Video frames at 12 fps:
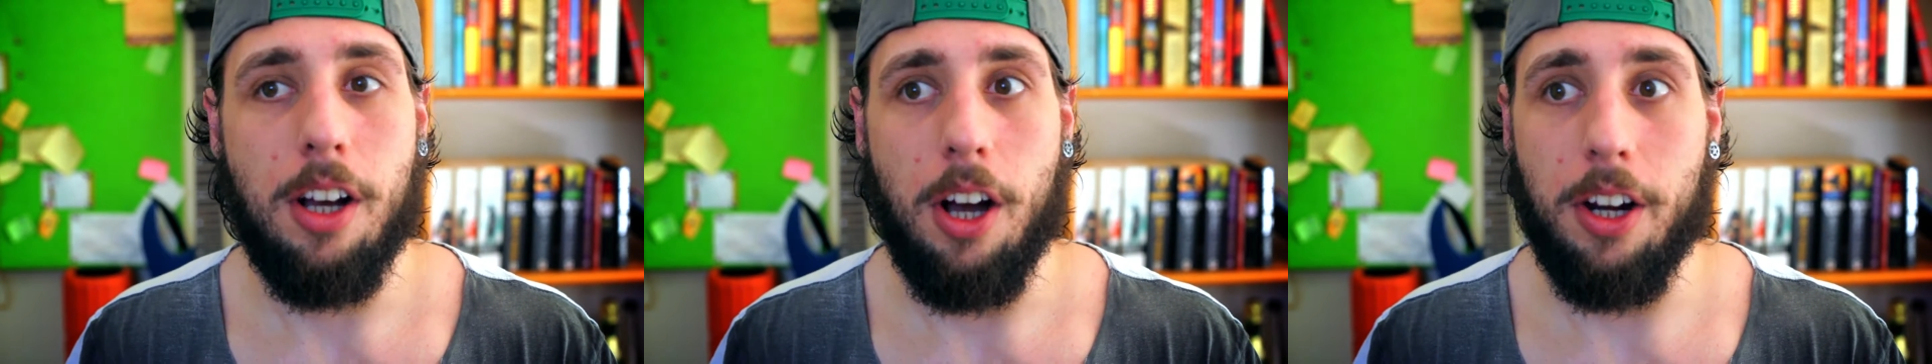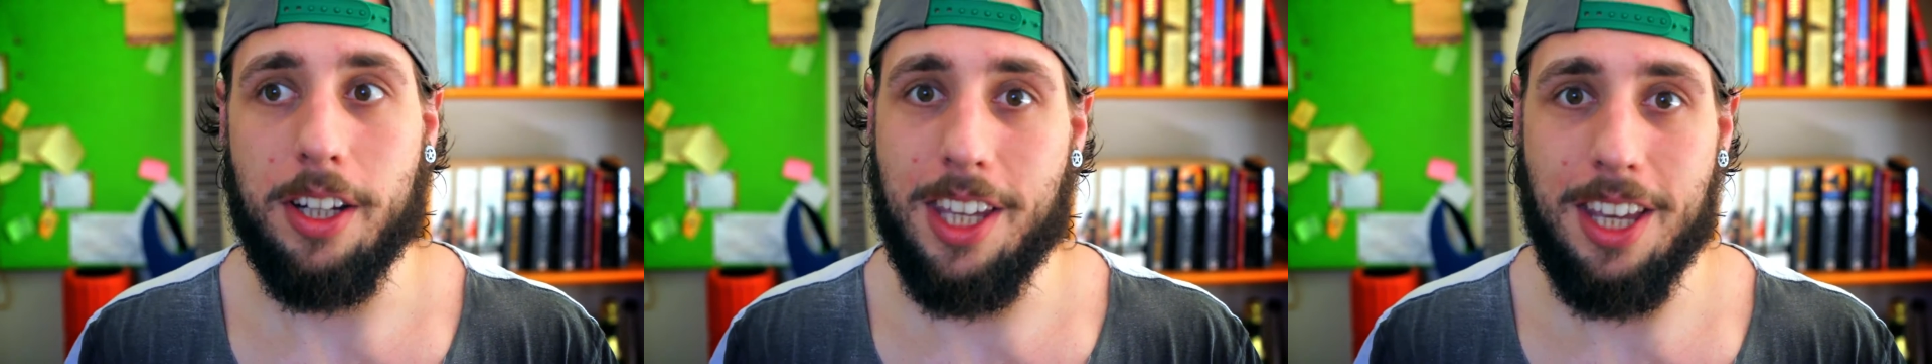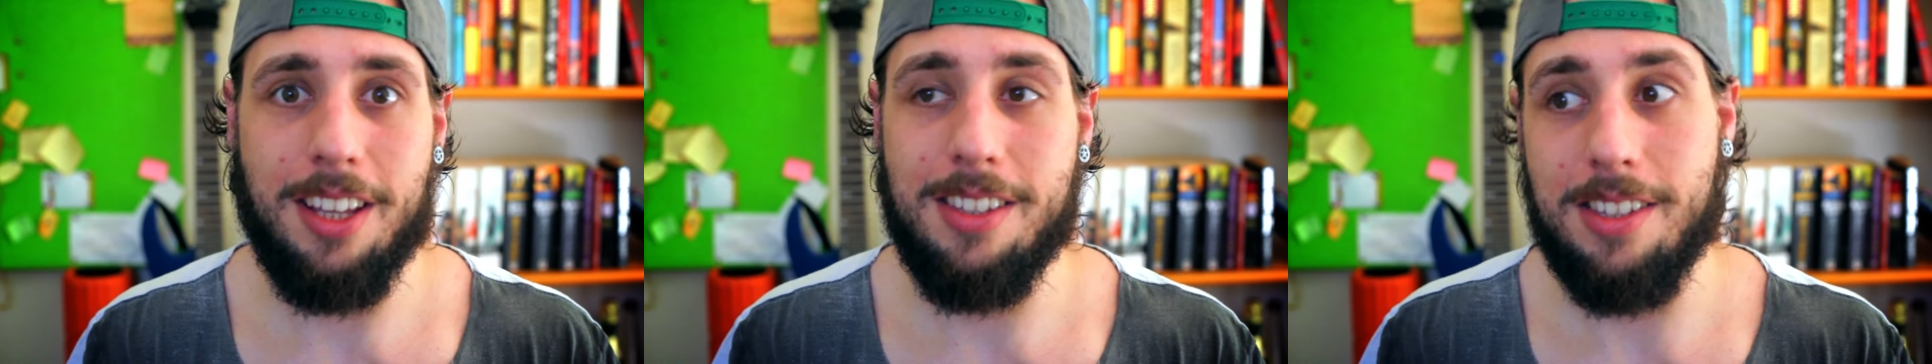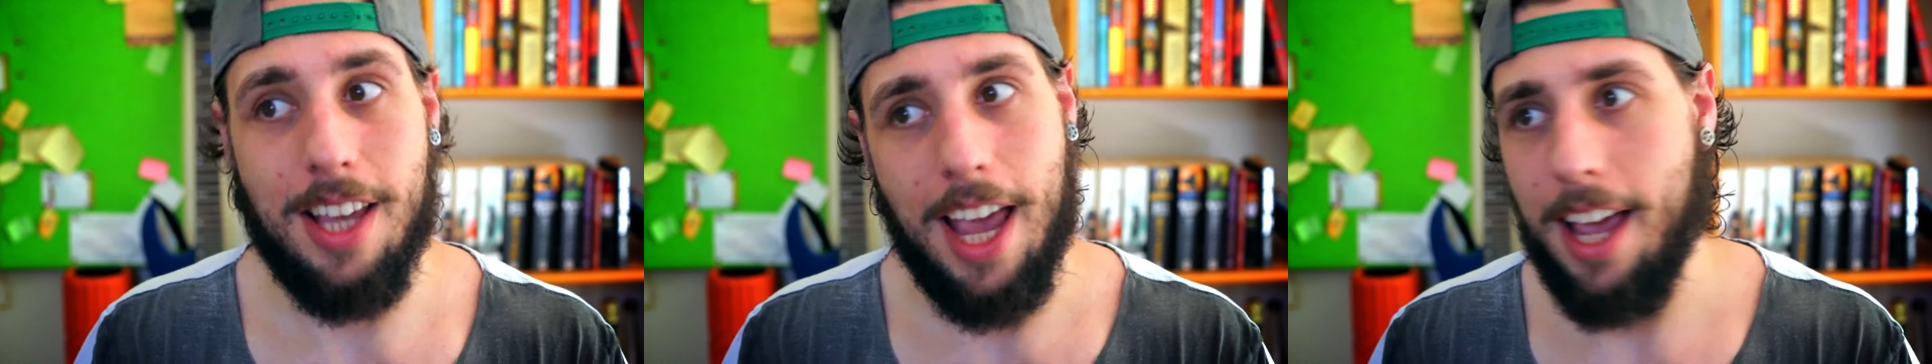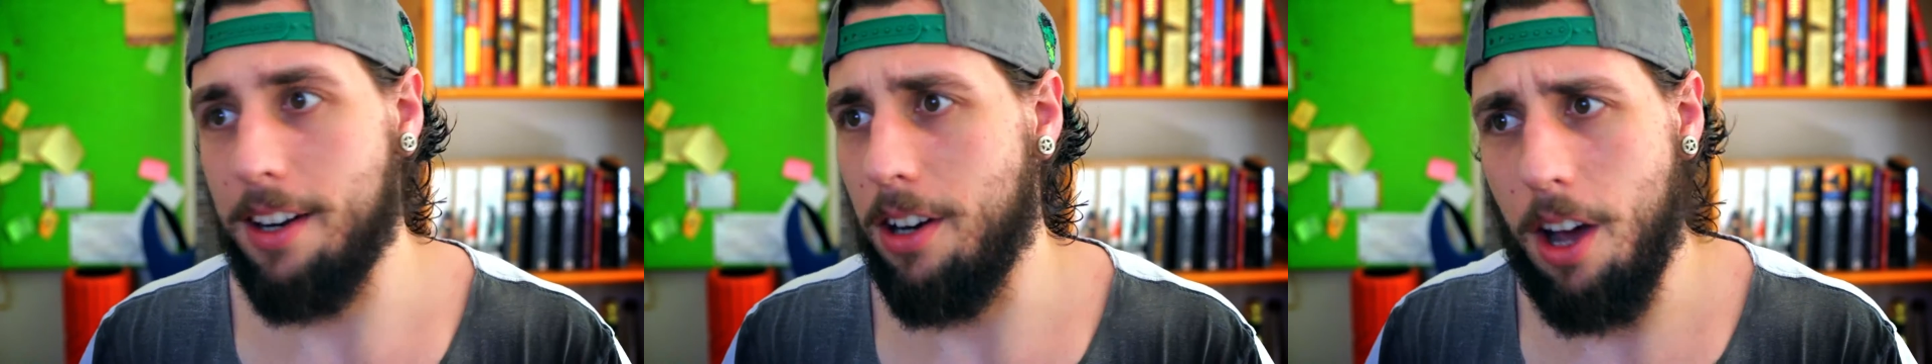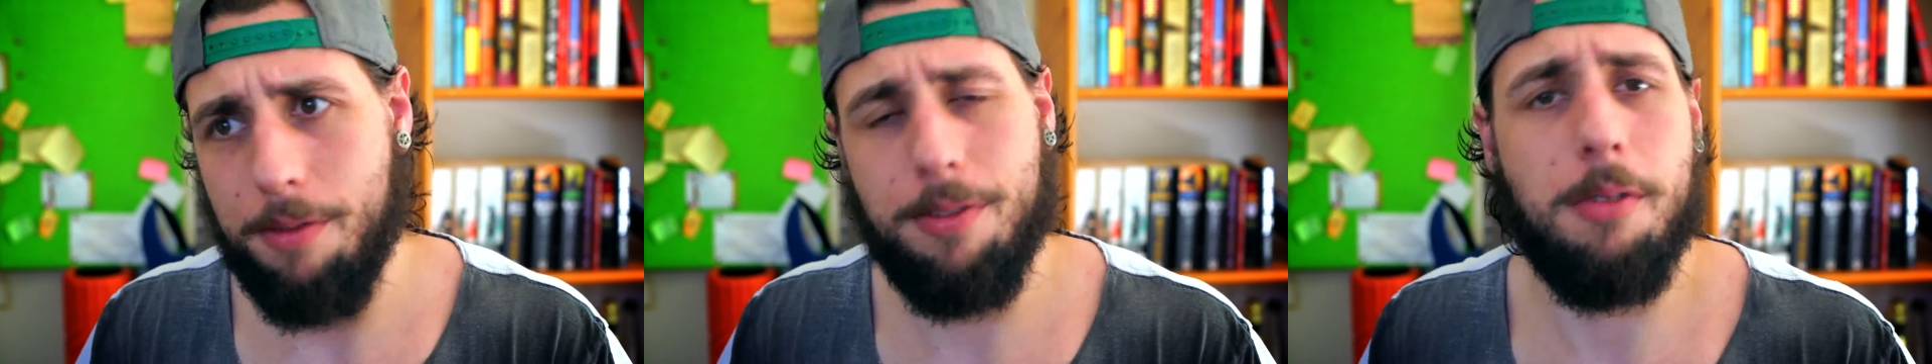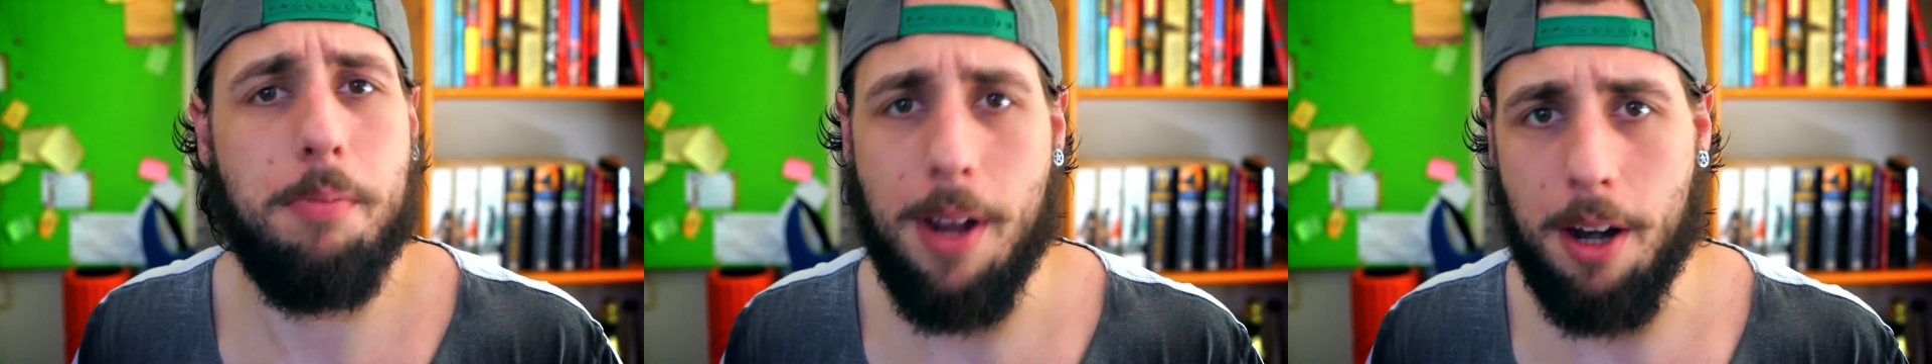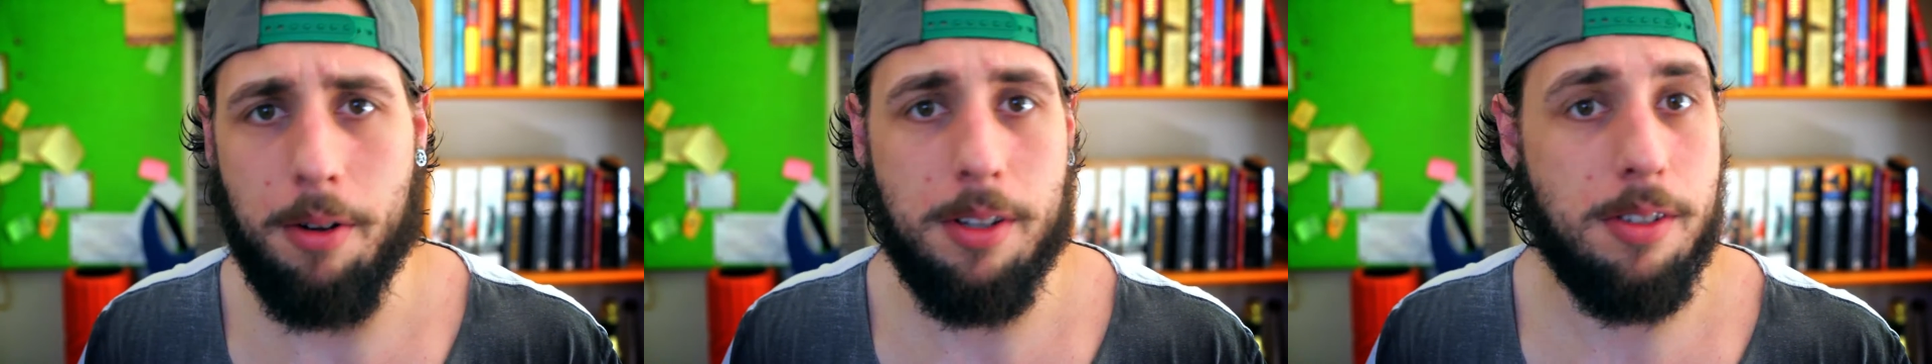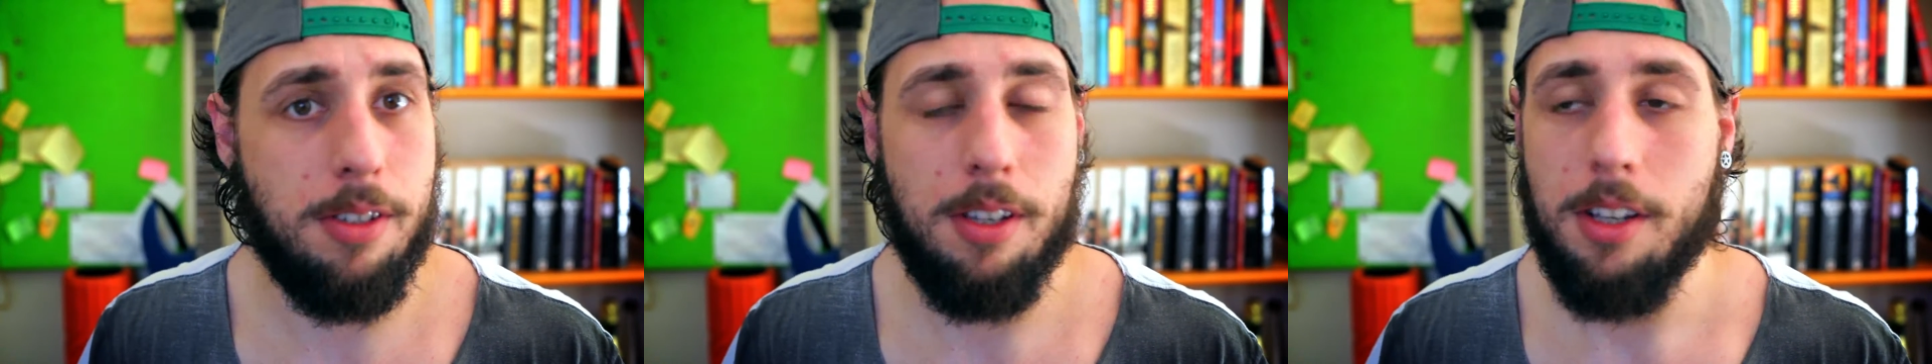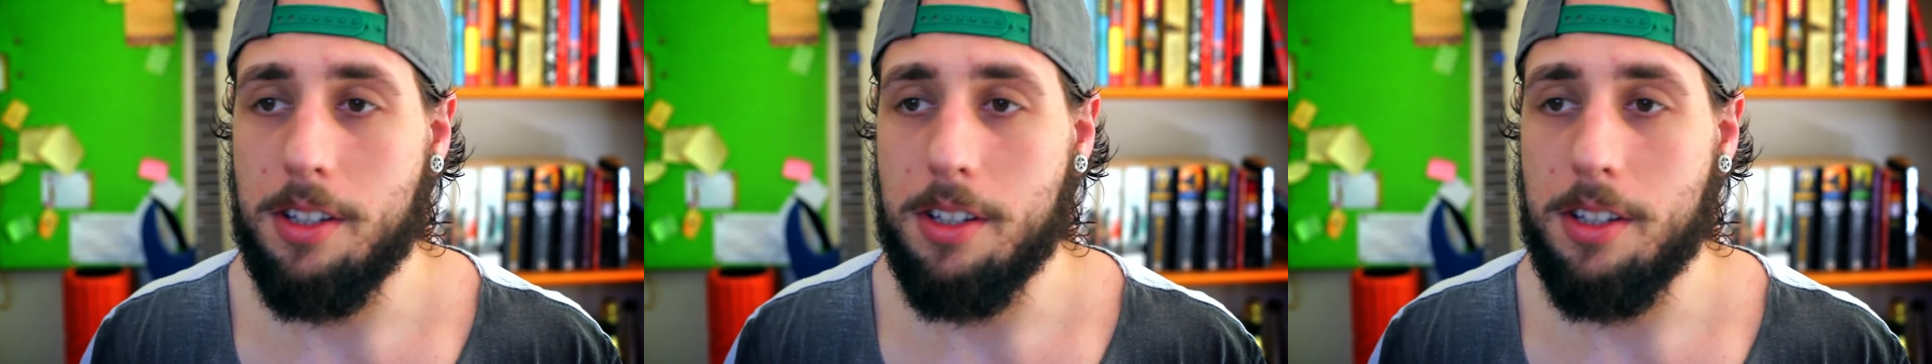on kids and often parents,